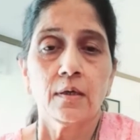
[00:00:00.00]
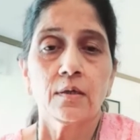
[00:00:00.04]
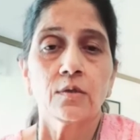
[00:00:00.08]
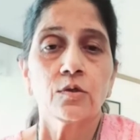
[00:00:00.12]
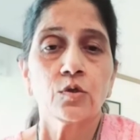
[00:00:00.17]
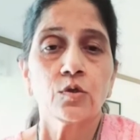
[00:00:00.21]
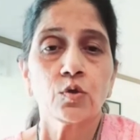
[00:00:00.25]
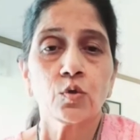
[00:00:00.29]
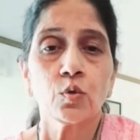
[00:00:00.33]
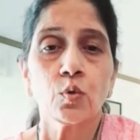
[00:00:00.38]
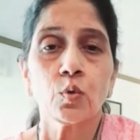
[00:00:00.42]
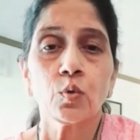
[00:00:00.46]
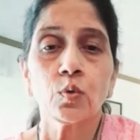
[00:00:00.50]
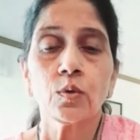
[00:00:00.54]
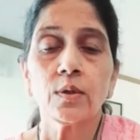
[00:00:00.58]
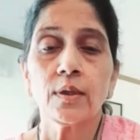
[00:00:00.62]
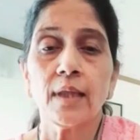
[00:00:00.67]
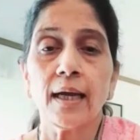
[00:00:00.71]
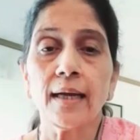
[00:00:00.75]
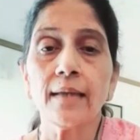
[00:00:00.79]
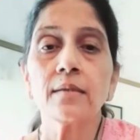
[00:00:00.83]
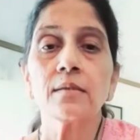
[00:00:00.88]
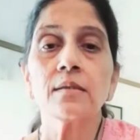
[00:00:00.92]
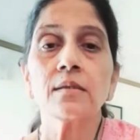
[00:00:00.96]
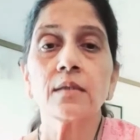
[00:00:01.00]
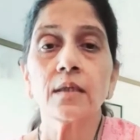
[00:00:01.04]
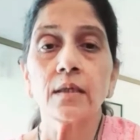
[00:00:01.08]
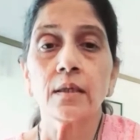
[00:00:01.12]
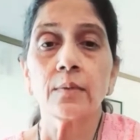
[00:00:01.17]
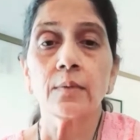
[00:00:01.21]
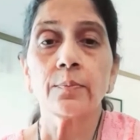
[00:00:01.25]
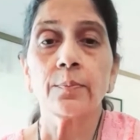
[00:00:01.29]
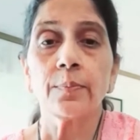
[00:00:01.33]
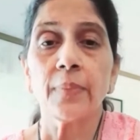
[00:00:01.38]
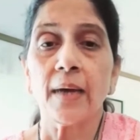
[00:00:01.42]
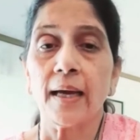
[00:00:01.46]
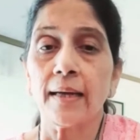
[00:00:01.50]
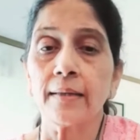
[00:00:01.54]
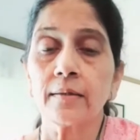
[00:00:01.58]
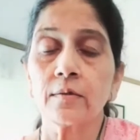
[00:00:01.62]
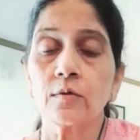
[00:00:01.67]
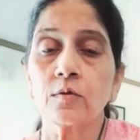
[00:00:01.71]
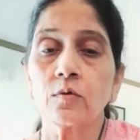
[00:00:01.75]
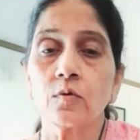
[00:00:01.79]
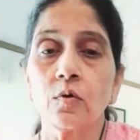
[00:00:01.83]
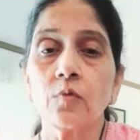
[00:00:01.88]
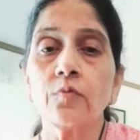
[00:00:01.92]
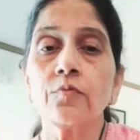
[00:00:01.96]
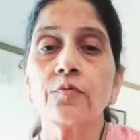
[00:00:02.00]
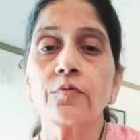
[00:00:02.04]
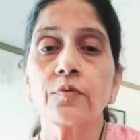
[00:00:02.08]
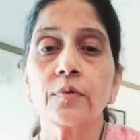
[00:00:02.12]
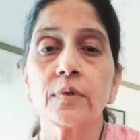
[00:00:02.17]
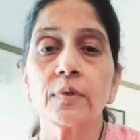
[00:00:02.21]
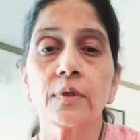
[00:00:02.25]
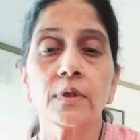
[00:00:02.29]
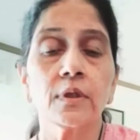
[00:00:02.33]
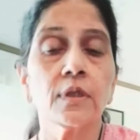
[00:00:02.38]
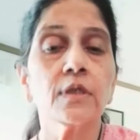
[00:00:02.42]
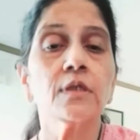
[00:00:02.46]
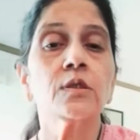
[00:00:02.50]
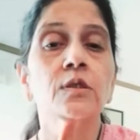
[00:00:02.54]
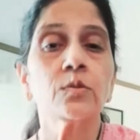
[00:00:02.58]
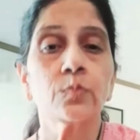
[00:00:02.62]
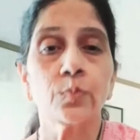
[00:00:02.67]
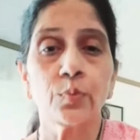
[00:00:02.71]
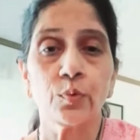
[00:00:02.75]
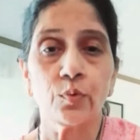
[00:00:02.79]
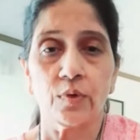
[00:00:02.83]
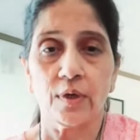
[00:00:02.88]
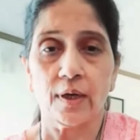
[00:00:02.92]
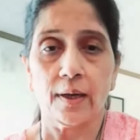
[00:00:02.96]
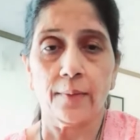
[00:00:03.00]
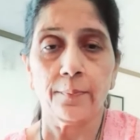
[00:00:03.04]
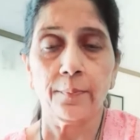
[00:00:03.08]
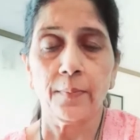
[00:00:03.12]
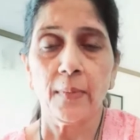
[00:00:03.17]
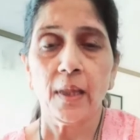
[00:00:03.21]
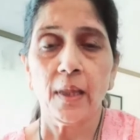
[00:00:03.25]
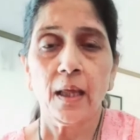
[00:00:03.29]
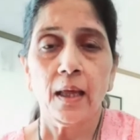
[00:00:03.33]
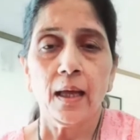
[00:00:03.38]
so that is the impact of this program